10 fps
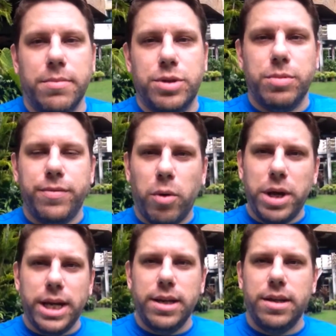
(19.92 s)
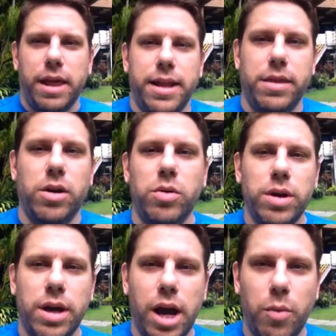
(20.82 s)
So before we get into that though,
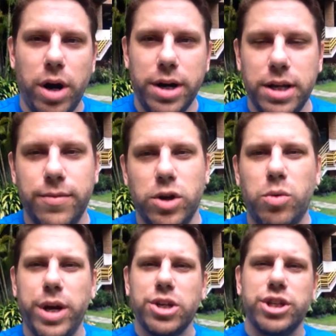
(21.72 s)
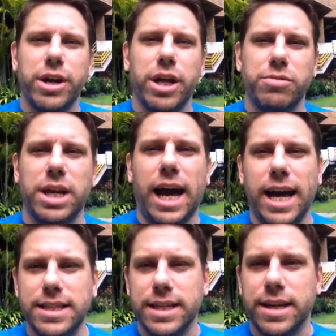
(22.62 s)
I wanted to give a quick shout out to
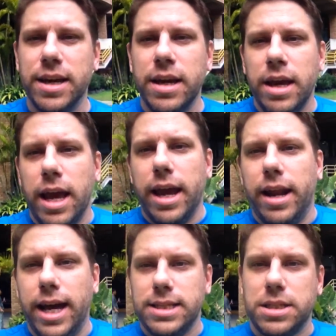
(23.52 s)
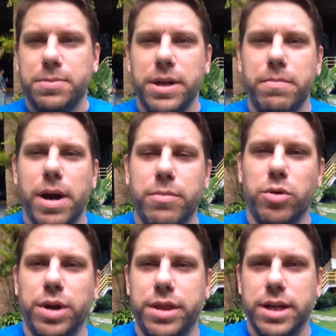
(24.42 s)
Isaac. And Isaac's been a member
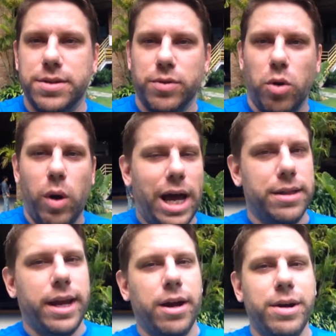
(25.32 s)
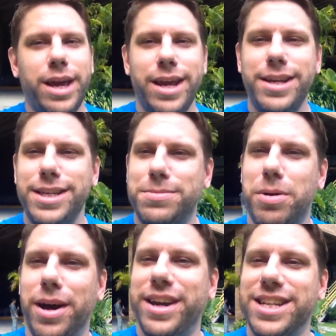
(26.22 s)
with us for a while now. He's
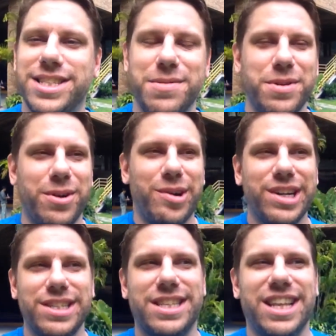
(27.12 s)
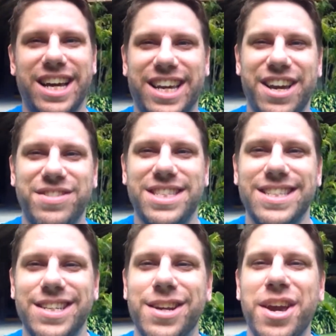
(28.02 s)
probably got some of the worst luck I've
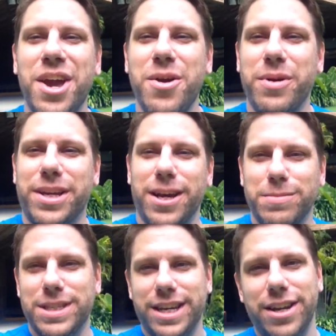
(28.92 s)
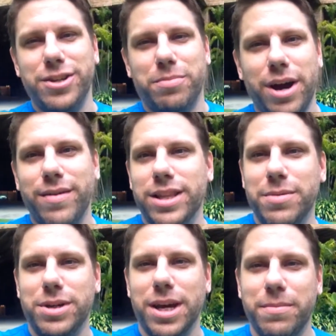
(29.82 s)
seen when it comes to getting your private
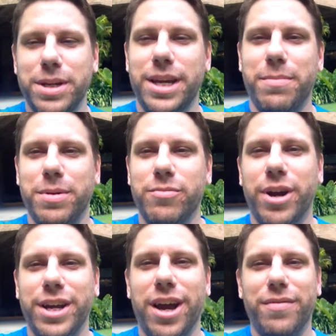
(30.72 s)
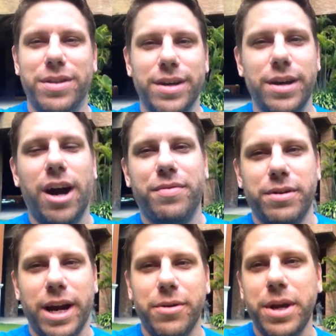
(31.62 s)
label company up and running off the
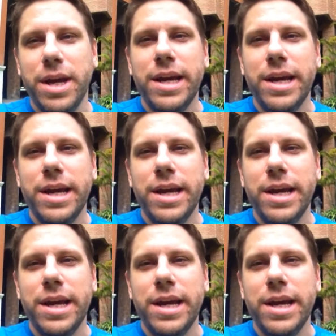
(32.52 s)
ground.